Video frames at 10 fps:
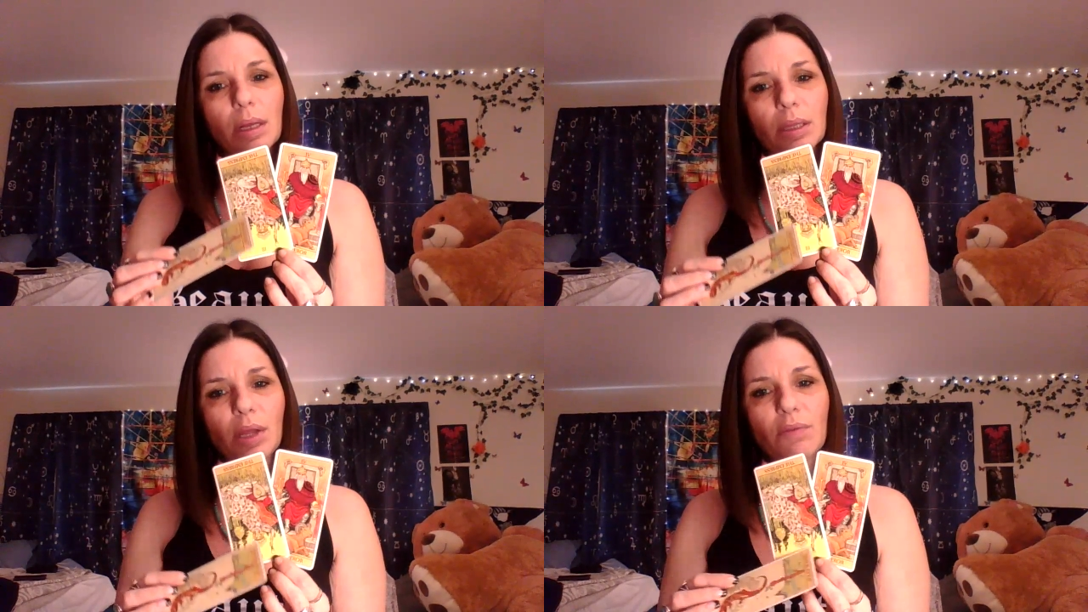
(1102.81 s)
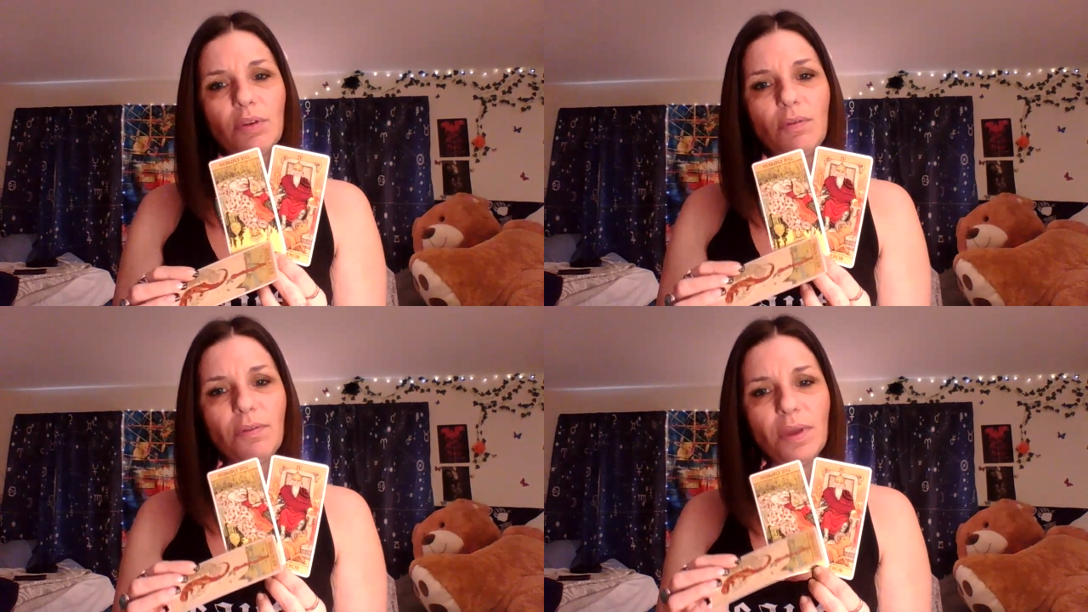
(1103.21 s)
a lot of
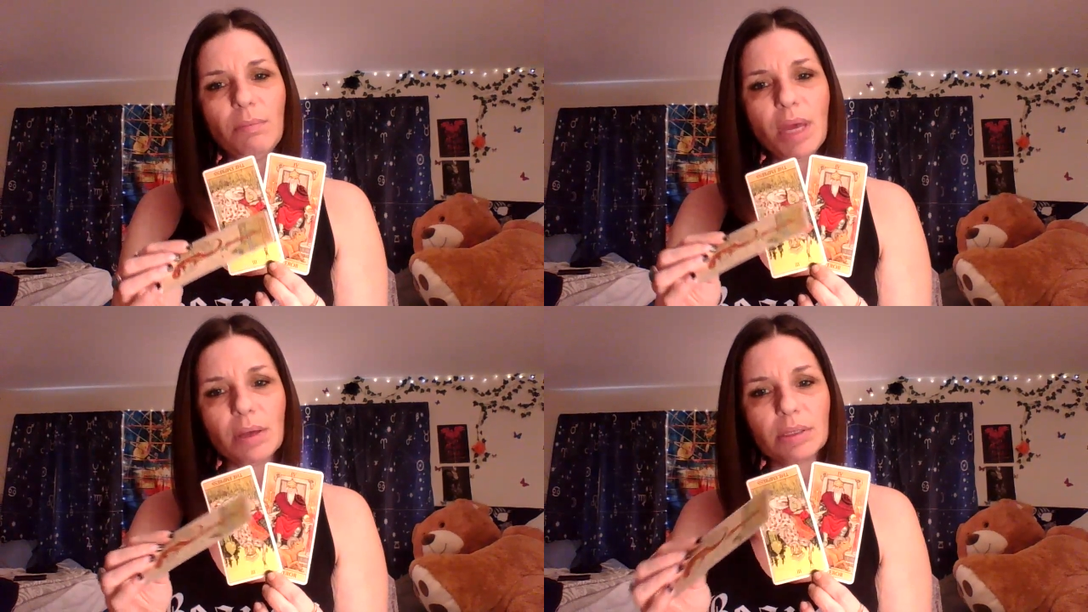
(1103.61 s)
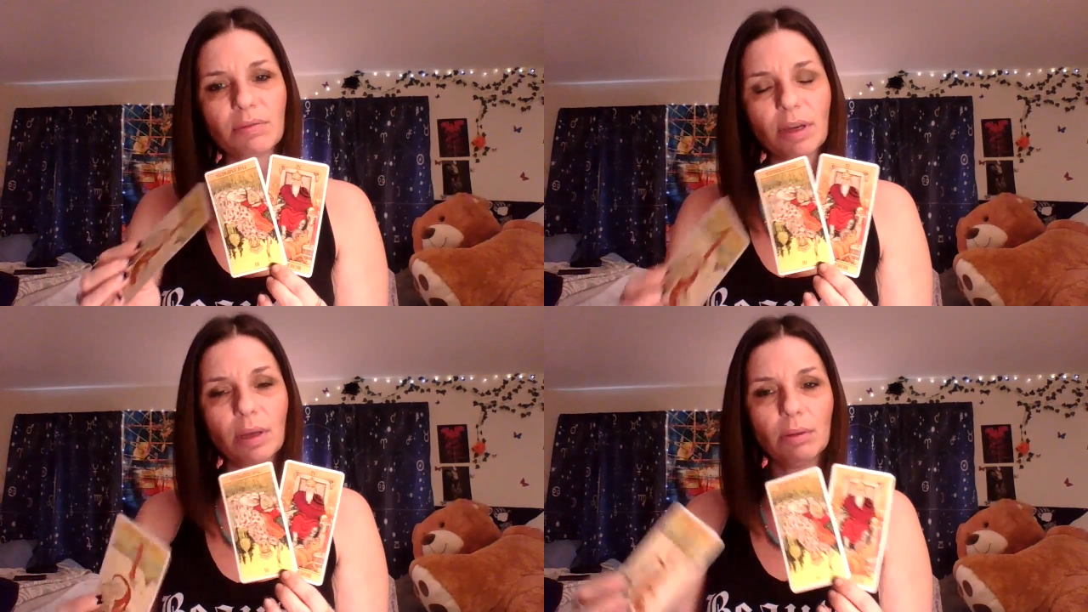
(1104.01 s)
you females
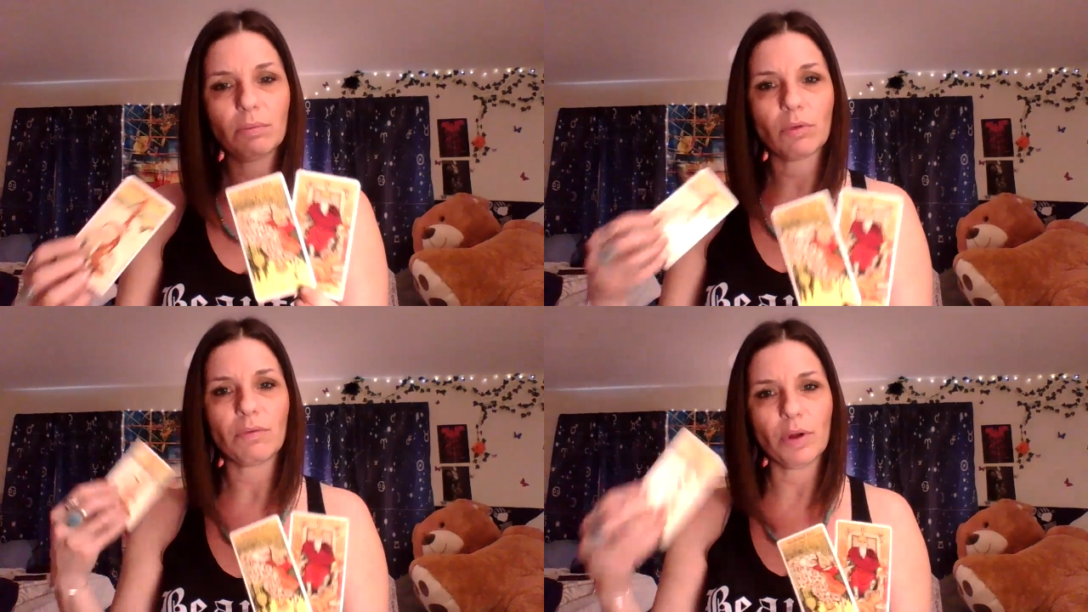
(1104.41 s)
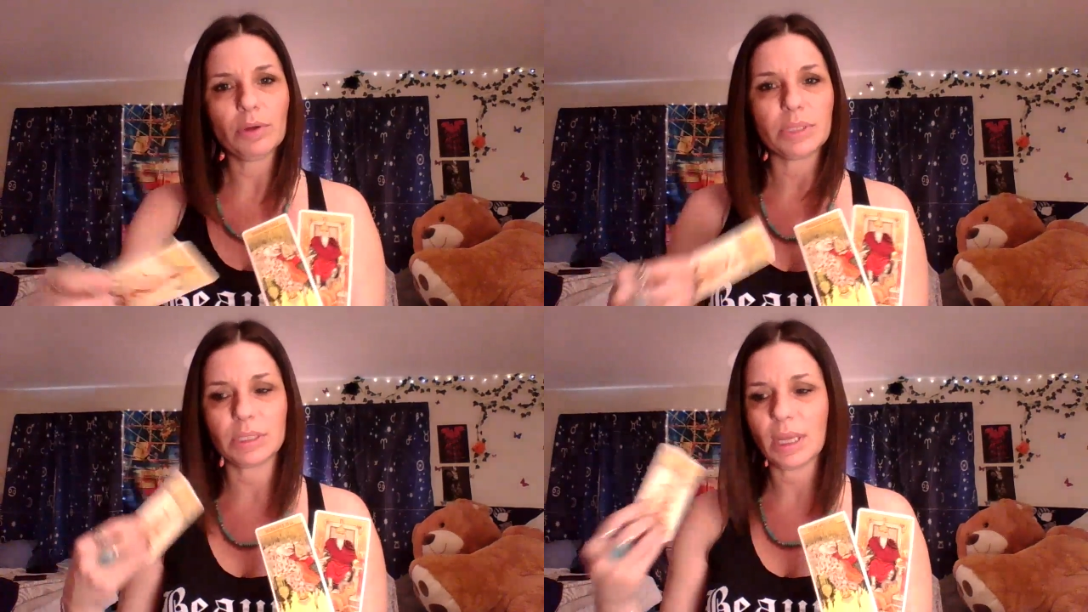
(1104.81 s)
feel
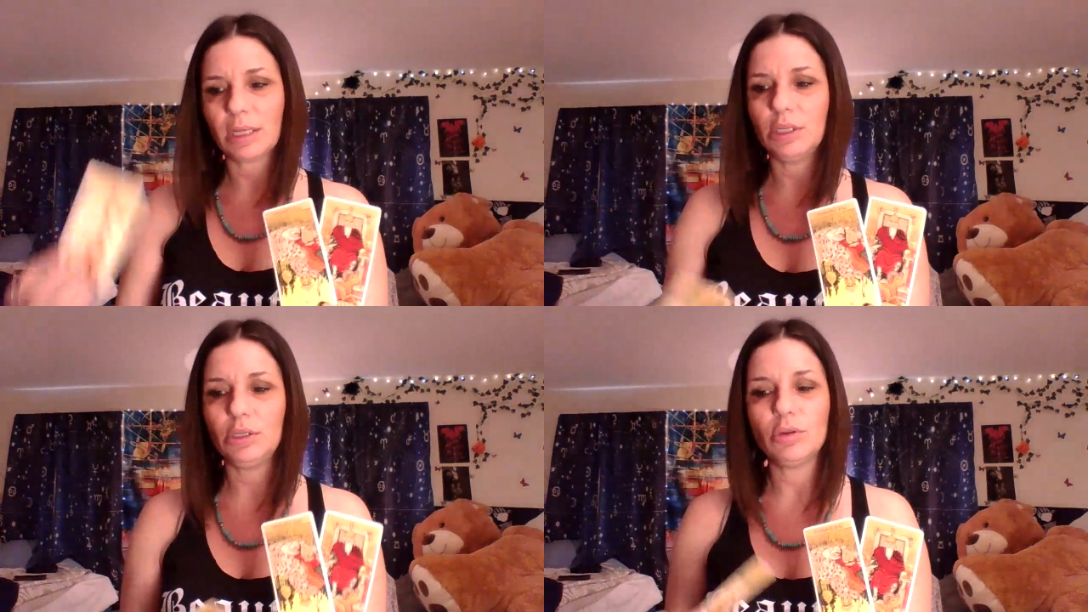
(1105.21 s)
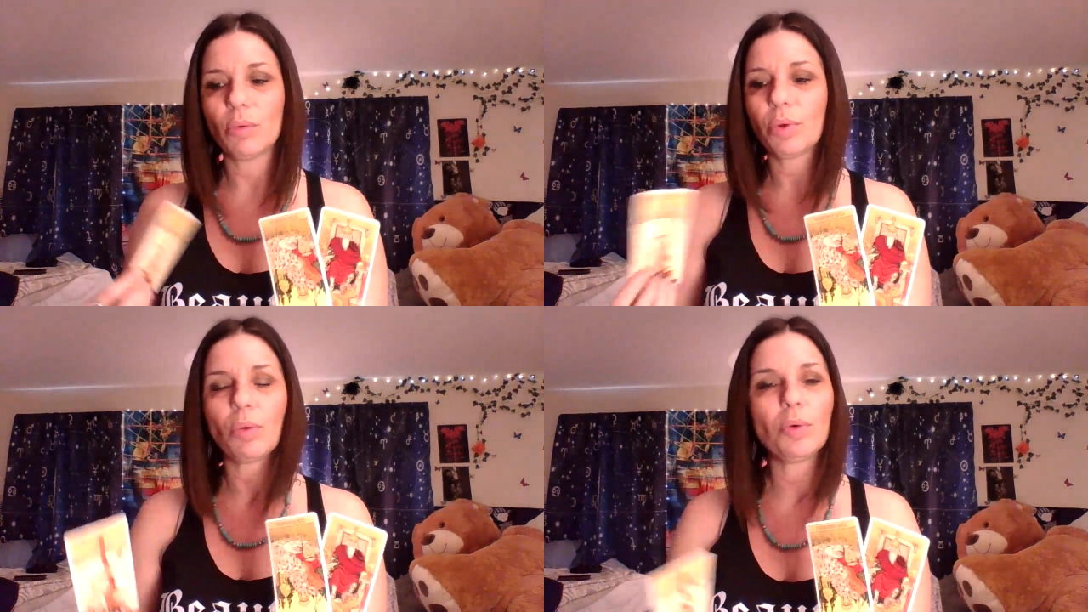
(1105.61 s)
reversed, like you
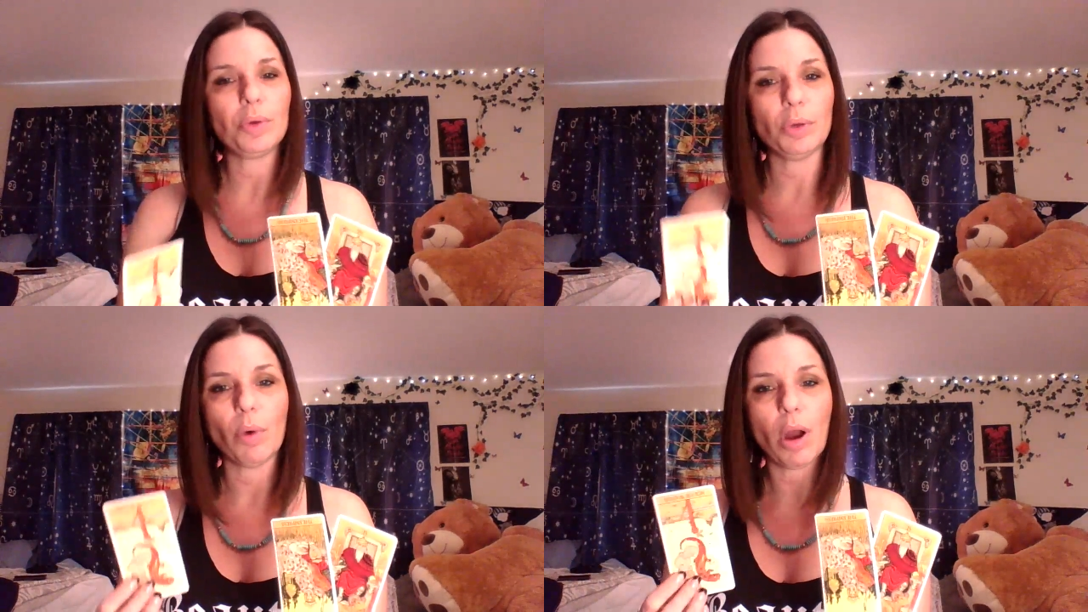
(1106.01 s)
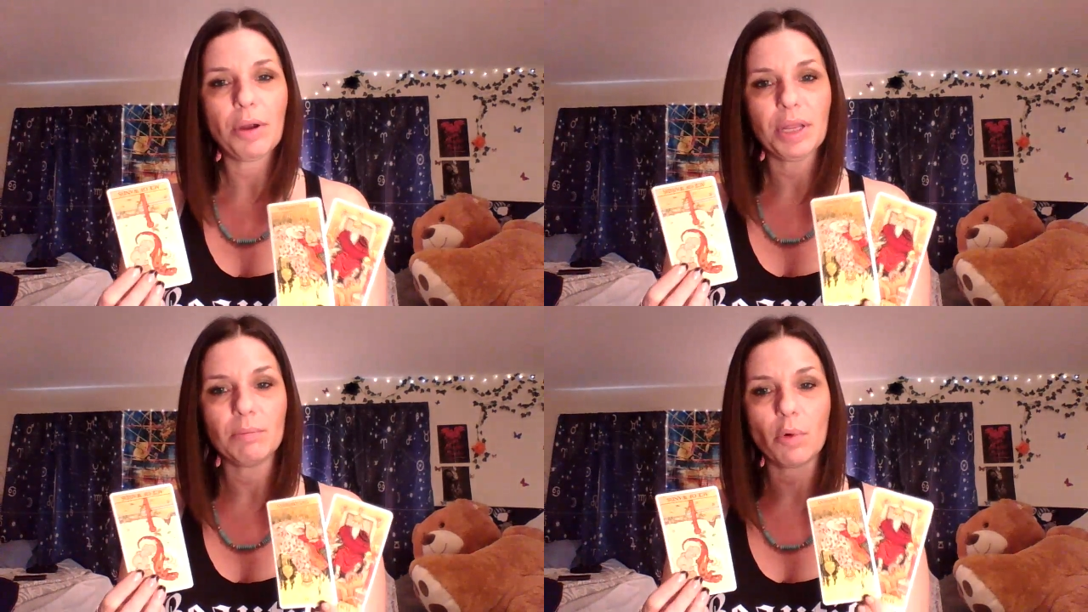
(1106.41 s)
don't know who you
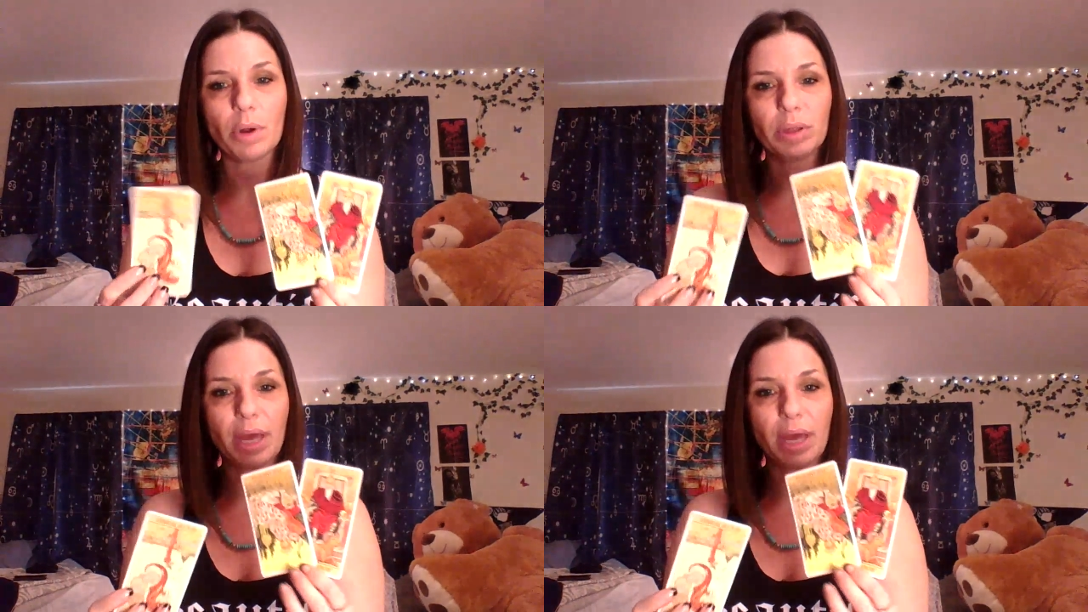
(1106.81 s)
are anymore.